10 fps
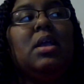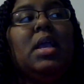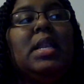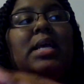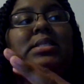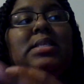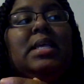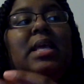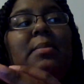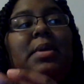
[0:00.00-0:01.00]
and I
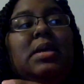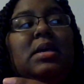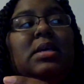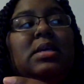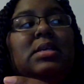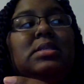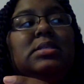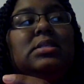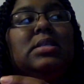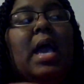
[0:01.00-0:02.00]
say that
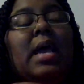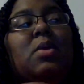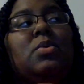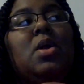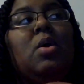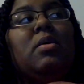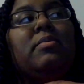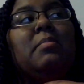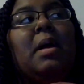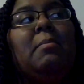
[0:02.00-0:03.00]
because I don't know
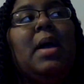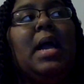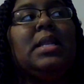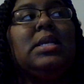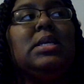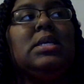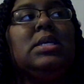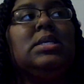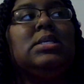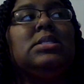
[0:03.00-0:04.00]
if my body
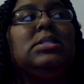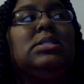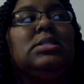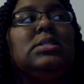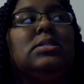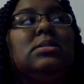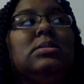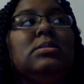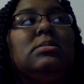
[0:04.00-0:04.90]
is